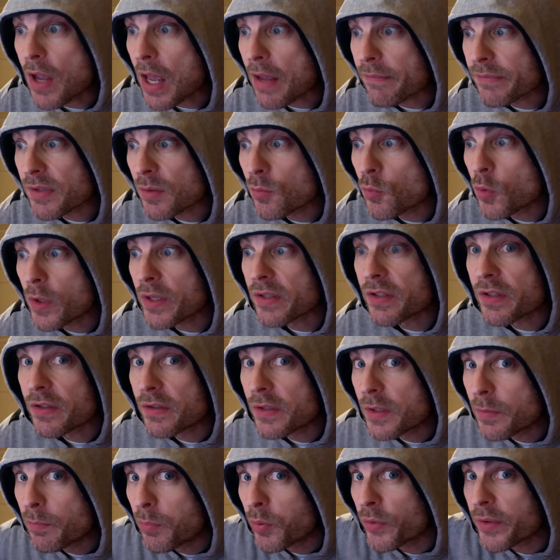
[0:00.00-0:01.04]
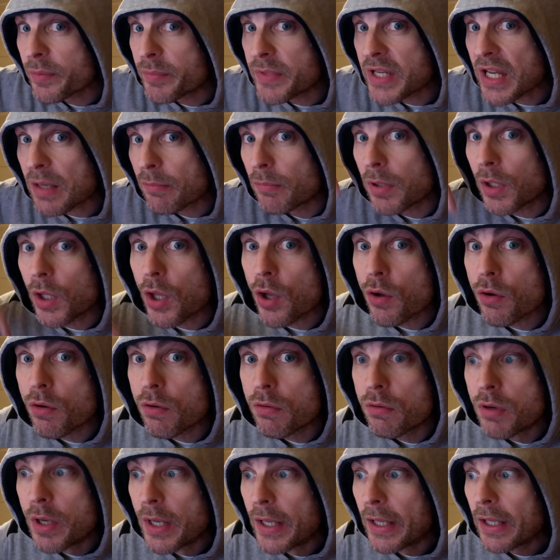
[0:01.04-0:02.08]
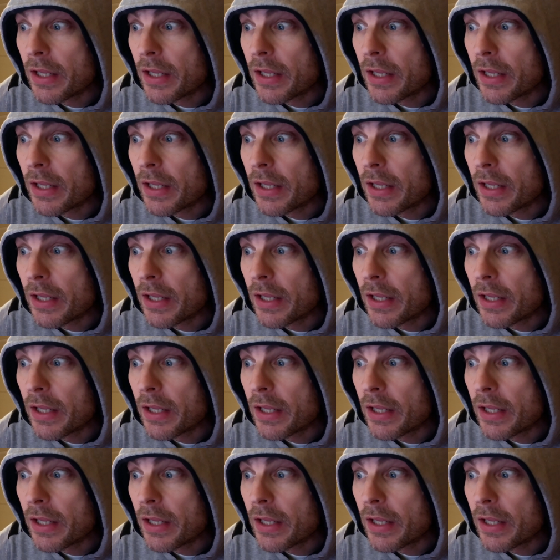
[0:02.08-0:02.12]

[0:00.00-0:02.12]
have some questions, put them down below.